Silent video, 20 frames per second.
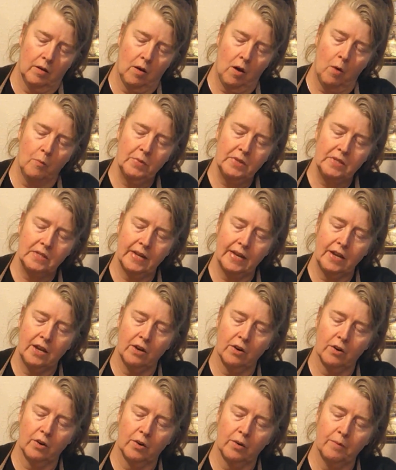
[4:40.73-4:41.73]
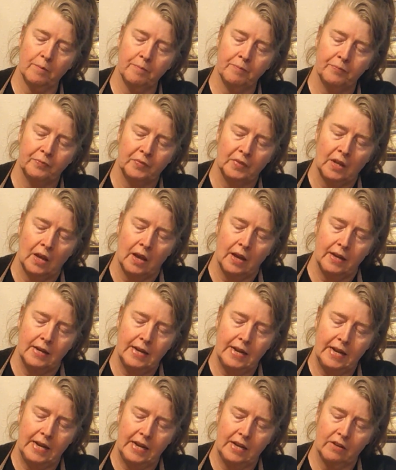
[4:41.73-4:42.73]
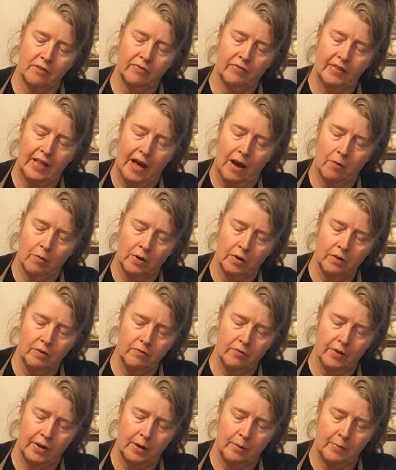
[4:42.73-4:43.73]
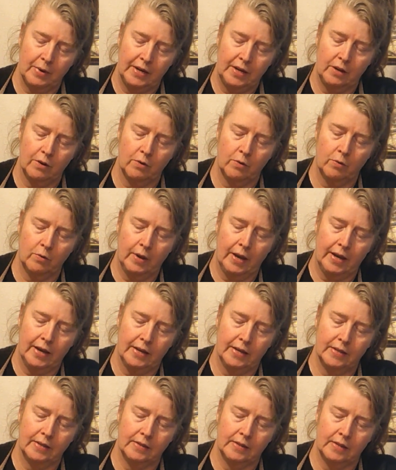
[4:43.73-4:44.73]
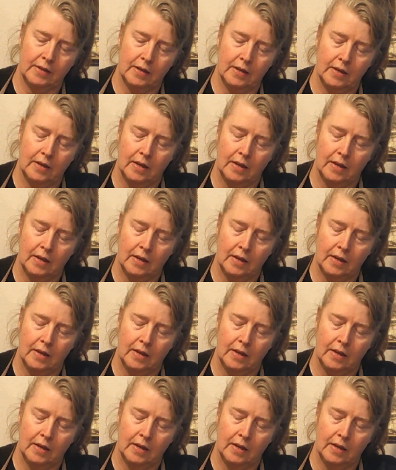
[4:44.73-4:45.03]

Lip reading: almost like you're kneading flour for anybody who has